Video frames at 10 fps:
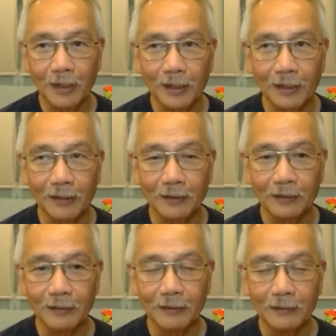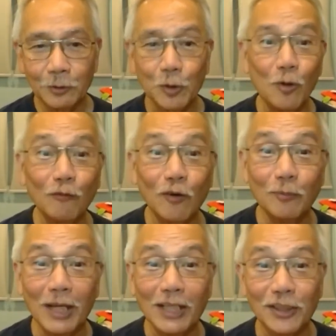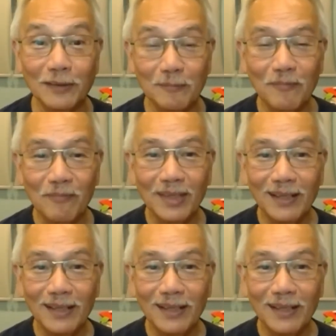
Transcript: uh, school of formation